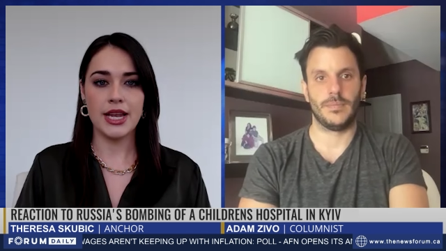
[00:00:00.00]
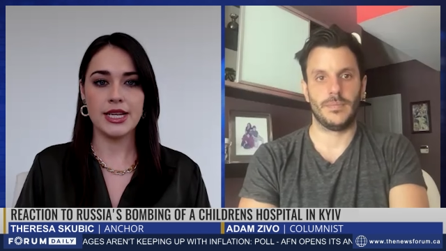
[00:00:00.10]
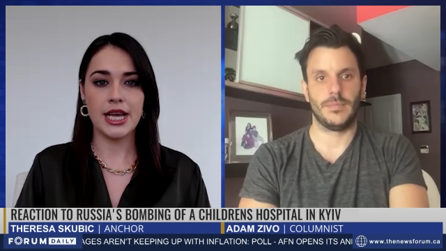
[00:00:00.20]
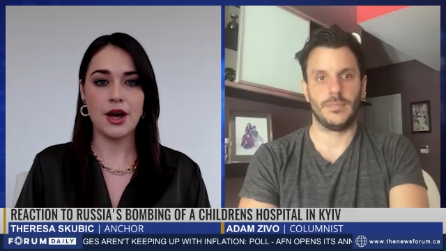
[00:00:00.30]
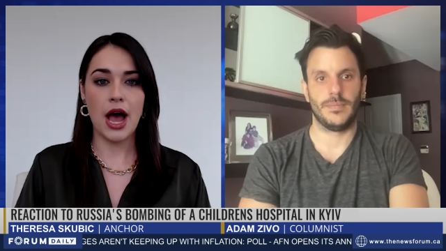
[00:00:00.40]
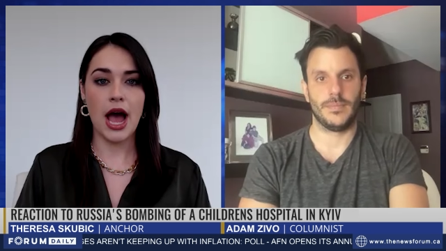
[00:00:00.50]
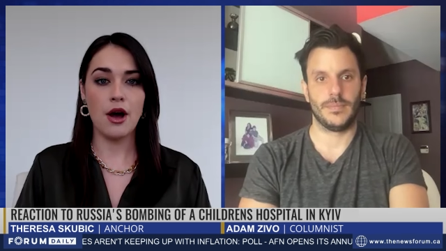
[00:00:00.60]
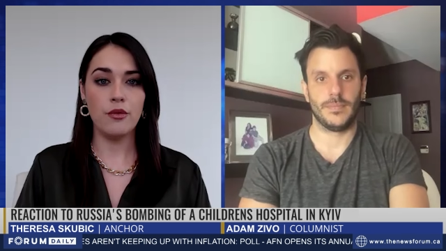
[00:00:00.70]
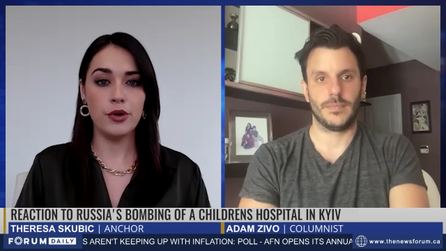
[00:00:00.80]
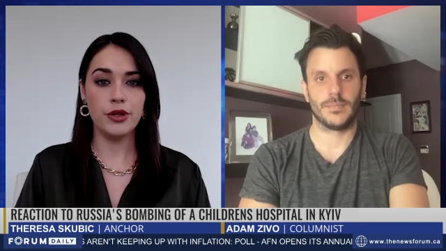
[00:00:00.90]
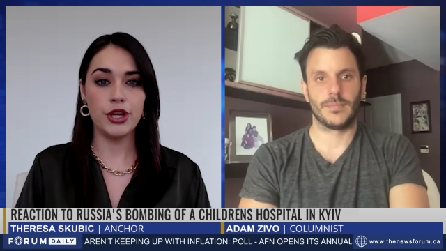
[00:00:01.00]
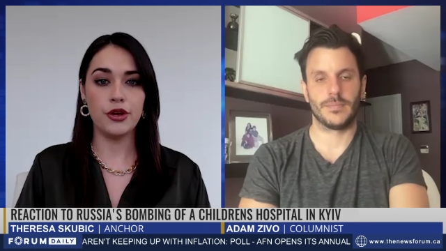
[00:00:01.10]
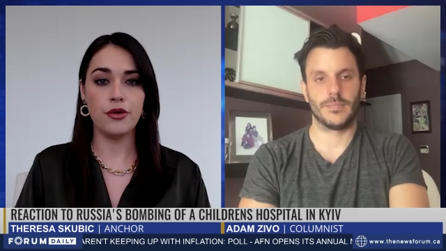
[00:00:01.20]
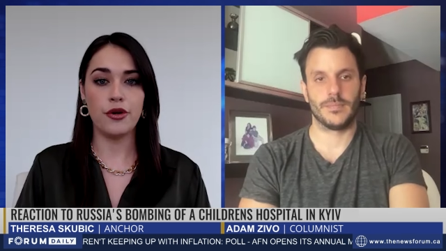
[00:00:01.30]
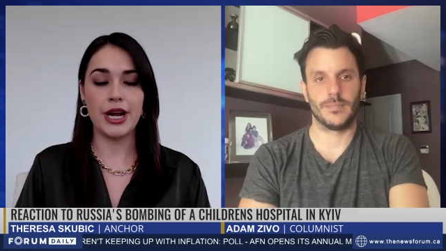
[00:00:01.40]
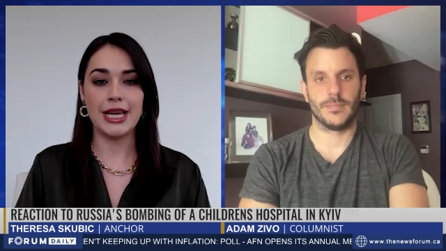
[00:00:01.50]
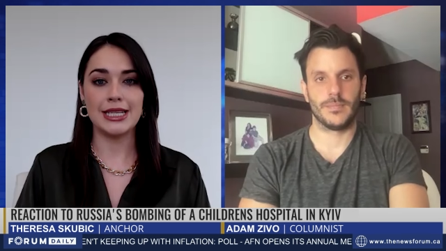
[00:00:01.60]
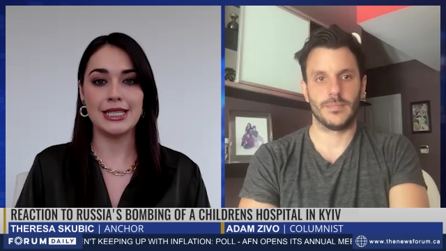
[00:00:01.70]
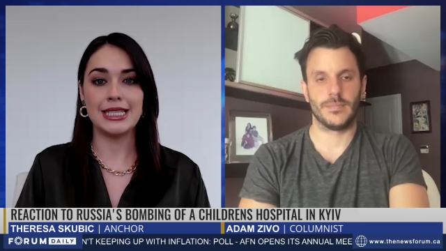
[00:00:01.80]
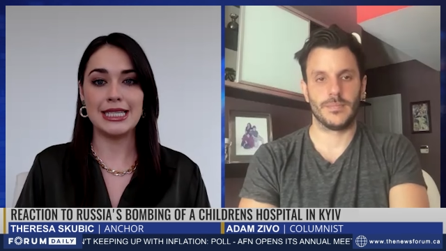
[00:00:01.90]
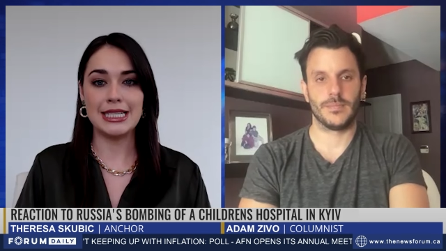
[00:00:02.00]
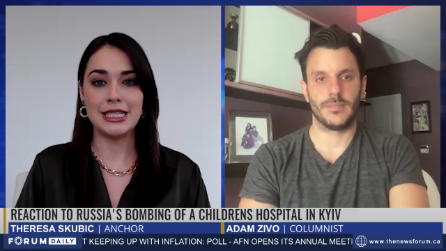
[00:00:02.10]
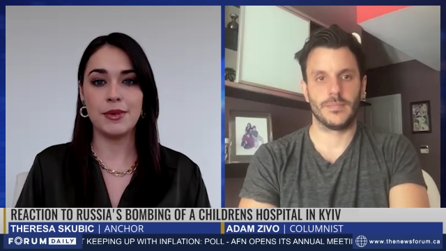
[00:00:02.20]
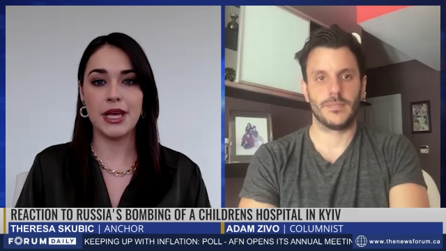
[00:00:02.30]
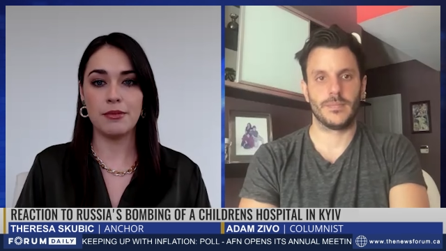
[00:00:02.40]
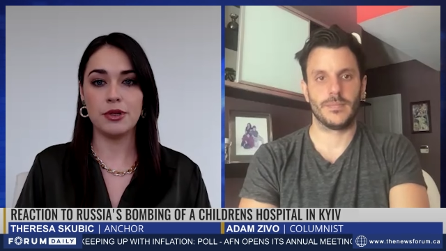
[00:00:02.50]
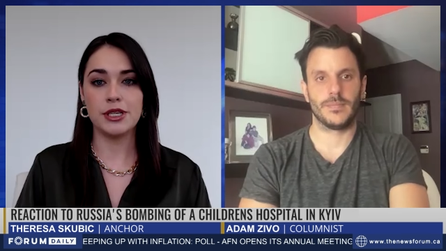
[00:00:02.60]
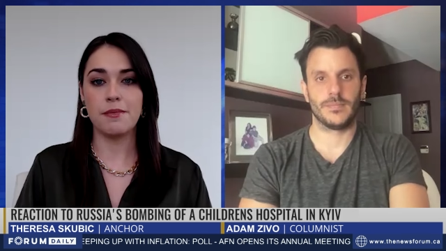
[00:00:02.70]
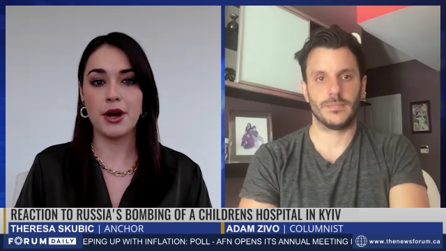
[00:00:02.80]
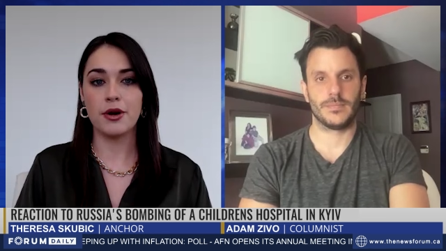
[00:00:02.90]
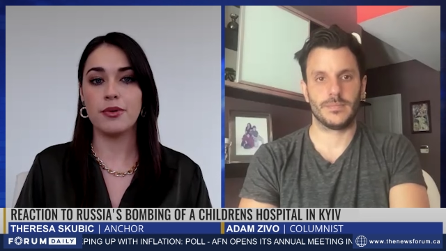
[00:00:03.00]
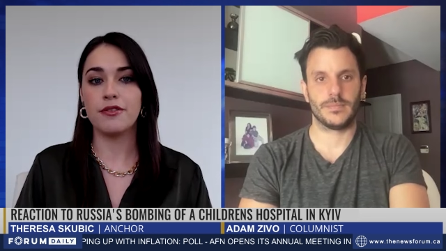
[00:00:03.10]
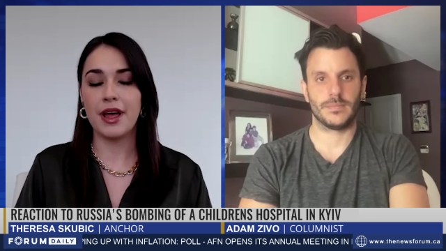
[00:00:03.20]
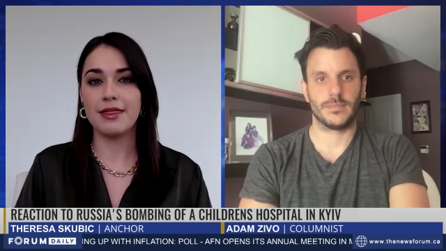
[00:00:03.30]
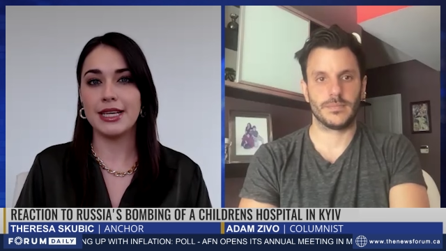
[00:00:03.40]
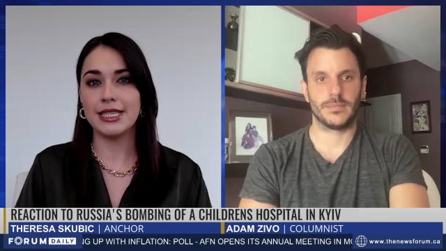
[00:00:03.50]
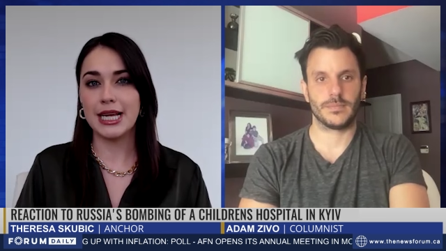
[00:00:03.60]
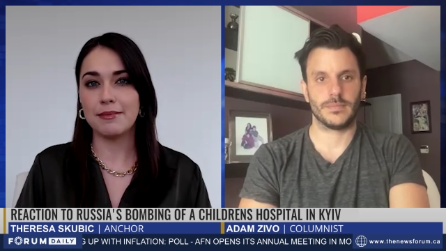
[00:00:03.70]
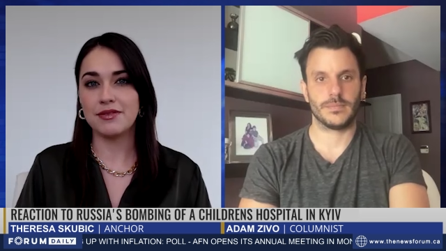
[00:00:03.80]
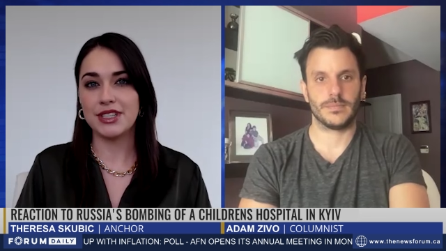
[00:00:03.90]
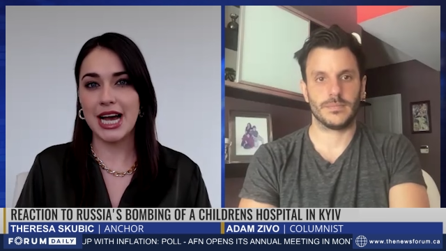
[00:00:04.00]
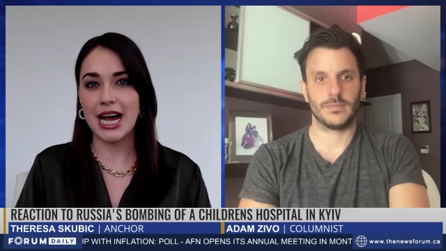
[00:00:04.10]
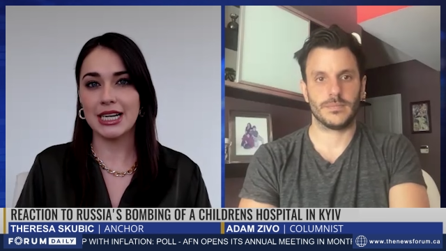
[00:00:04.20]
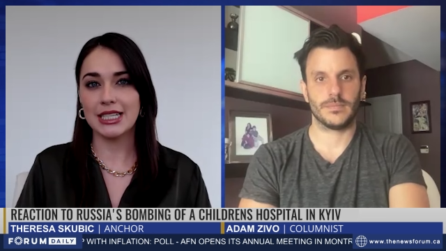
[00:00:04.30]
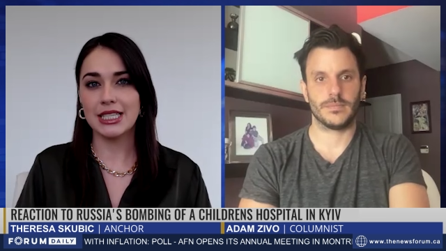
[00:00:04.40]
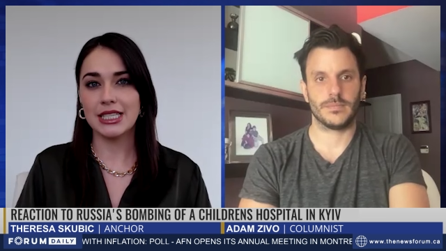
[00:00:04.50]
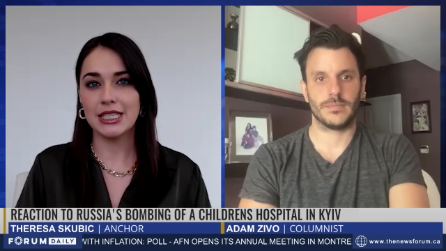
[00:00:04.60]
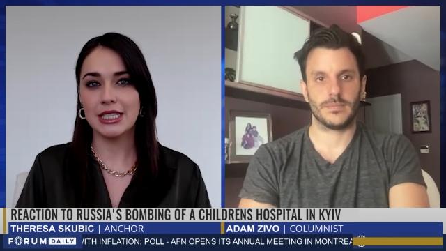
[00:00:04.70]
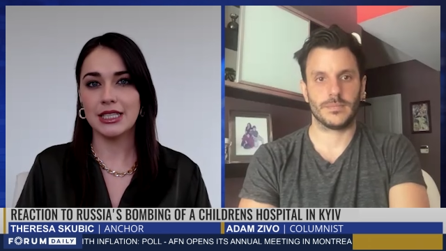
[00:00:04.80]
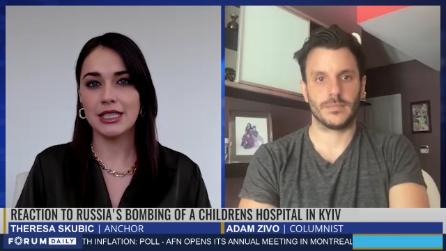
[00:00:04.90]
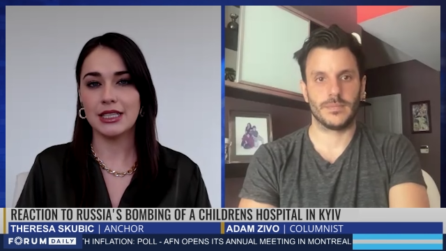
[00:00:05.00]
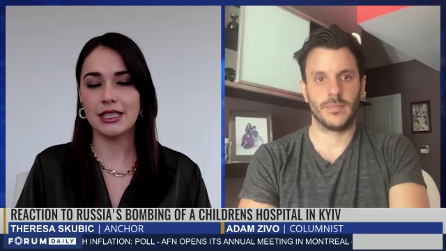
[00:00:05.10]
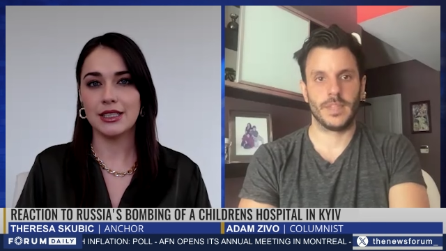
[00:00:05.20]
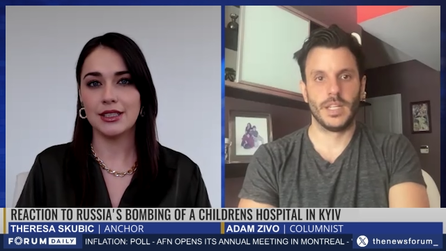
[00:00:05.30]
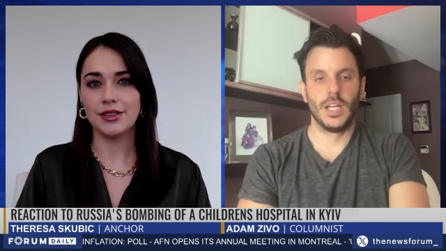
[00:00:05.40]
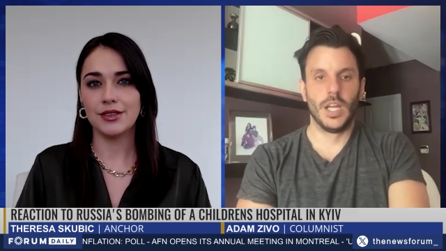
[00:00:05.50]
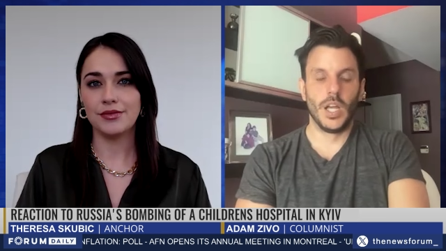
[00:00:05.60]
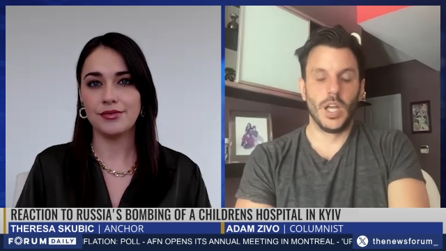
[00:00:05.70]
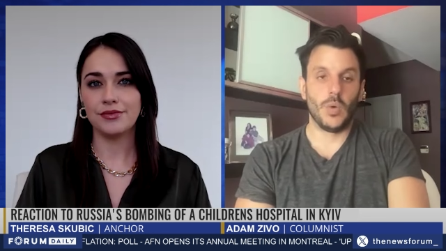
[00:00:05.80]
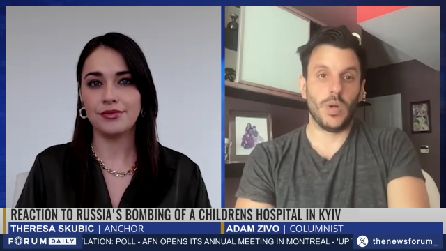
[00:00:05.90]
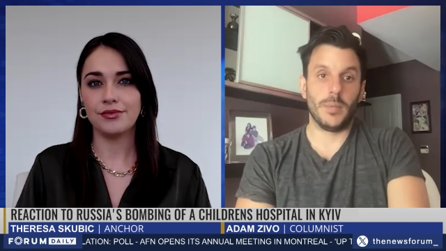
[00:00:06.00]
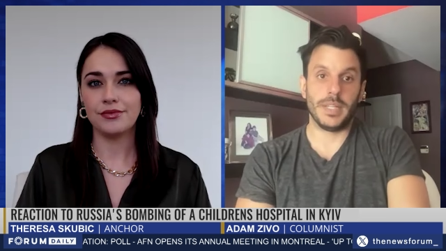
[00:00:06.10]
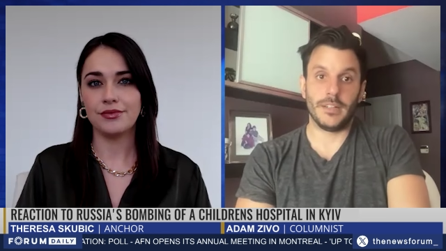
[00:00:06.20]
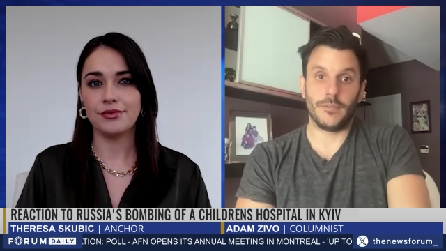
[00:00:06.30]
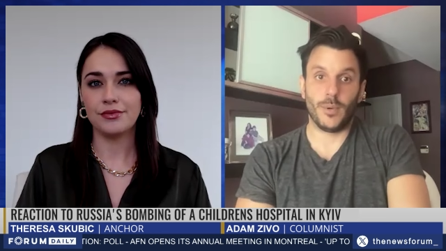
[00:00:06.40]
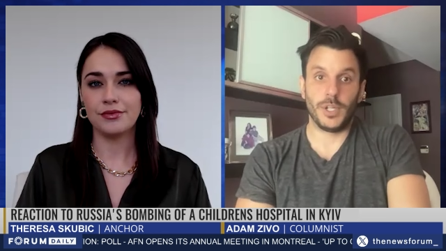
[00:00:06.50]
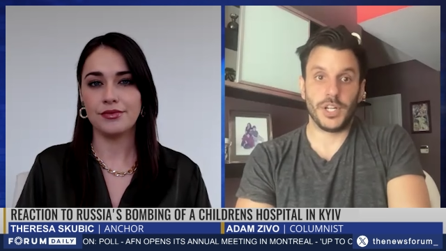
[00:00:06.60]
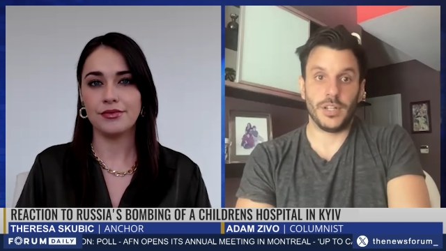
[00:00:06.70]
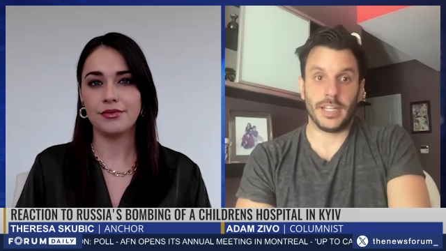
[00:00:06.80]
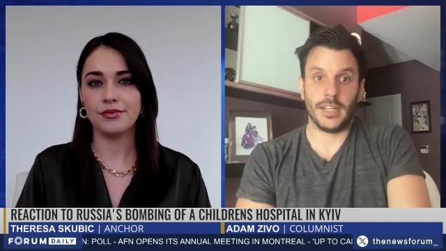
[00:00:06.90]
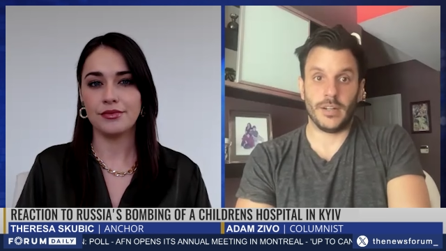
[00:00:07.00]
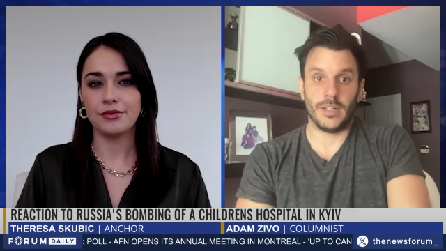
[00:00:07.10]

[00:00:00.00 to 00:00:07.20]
Speaker 1: And how would the Ukrainians need to be able to better prevent these types of attacks?
Speaker 2: Well, I mean, unfortunately,